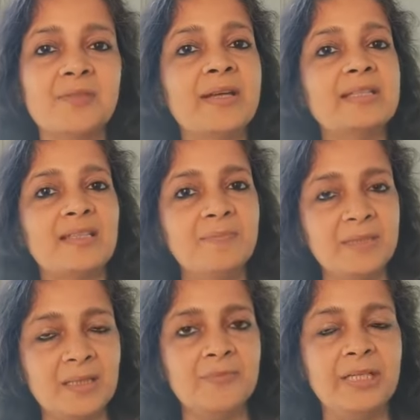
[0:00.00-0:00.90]
otherwise it
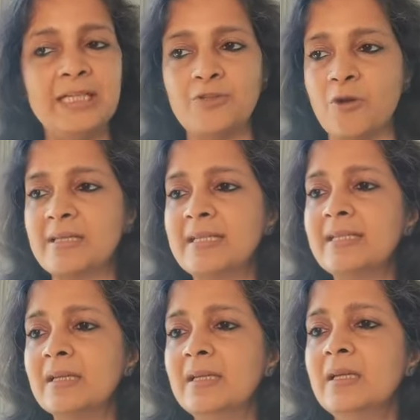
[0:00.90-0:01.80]
can become really
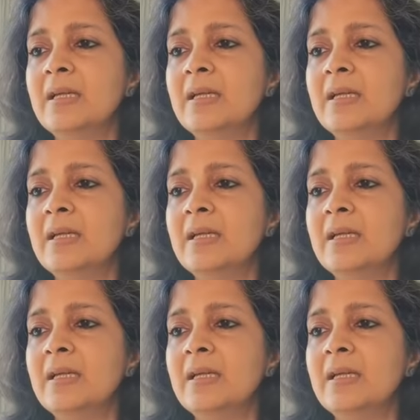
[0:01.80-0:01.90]
toxic.